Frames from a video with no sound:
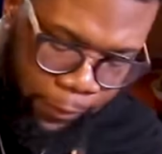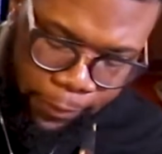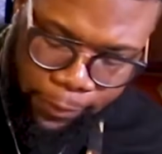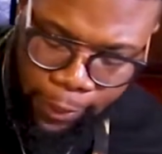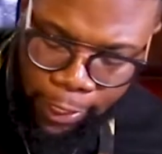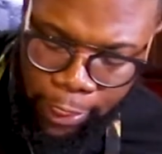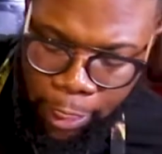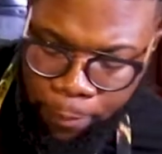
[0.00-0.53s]

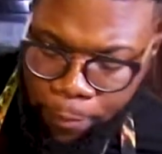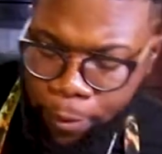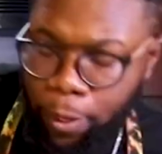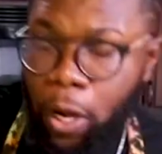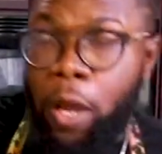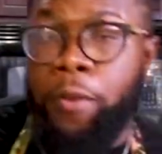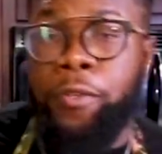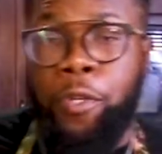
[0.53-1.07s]
sink, and we're
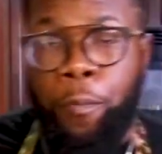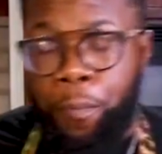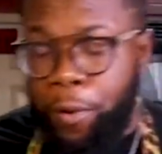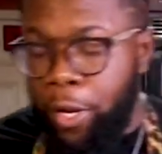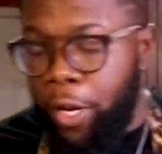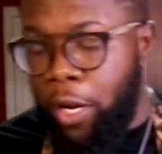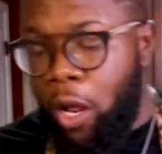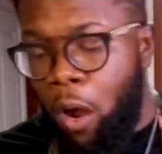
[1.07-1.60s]
gonna also
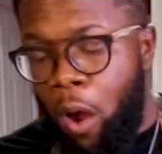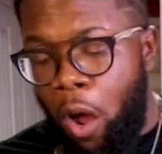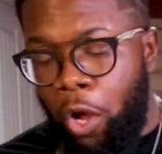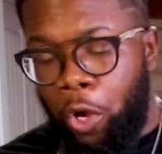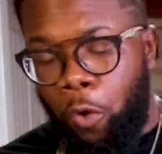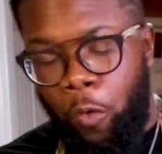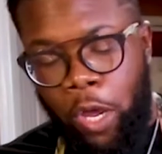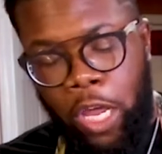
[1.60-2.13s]
put in our
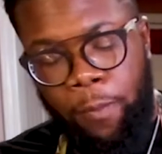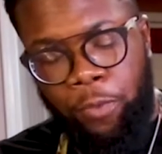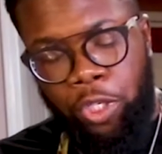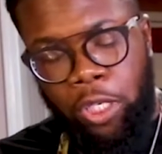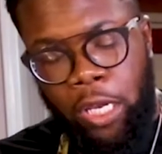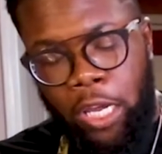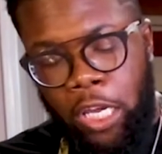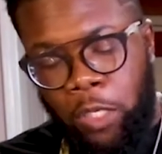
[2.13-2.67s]
cream
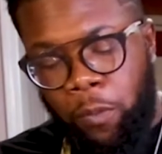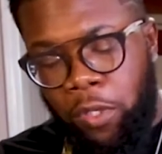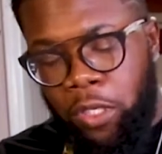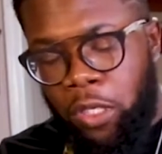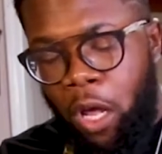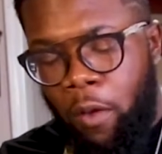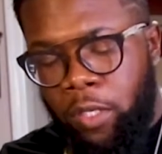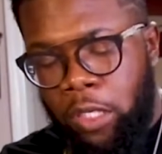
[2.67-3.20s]
cheese, which
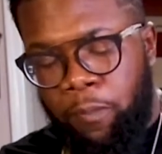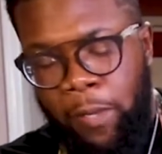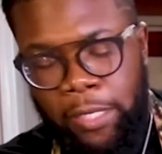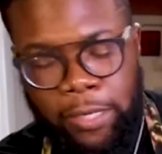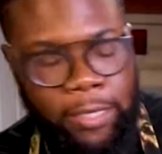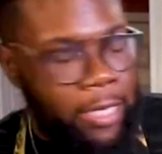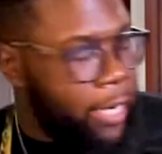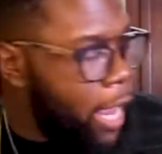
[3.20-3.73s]
has also been
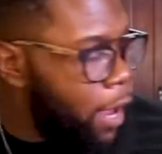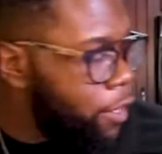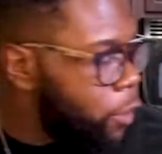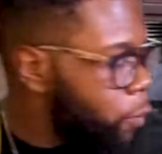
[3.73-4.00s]
sitting out as